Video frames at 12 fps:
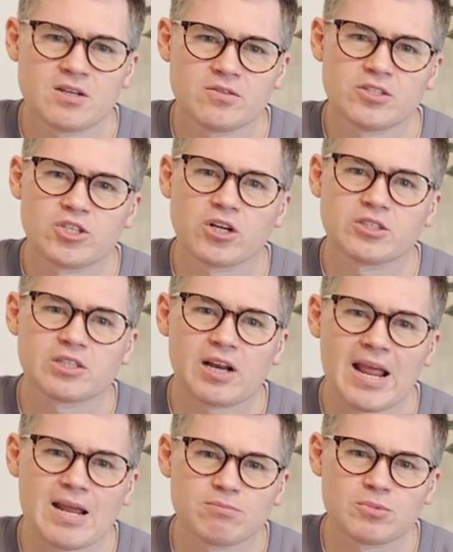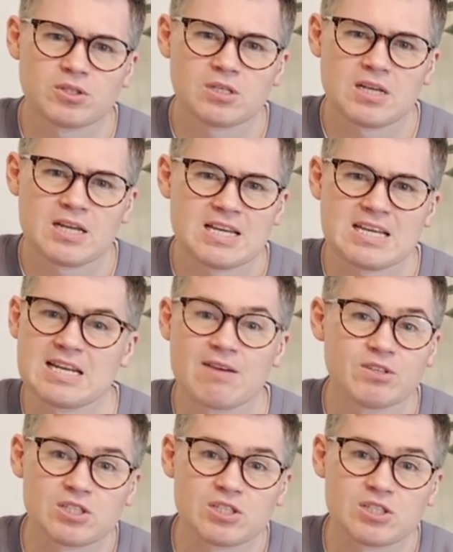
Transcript: The judge claims he never